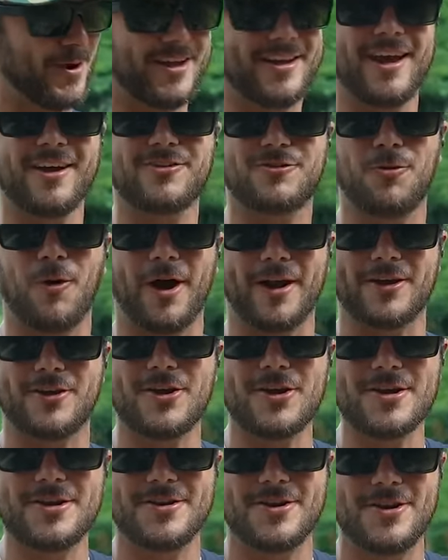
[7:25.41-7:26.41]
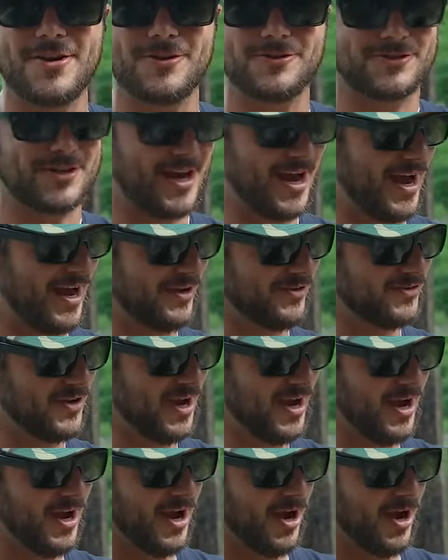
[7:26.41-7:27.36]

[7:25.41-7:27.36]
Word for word: but guess what? Good news, guys.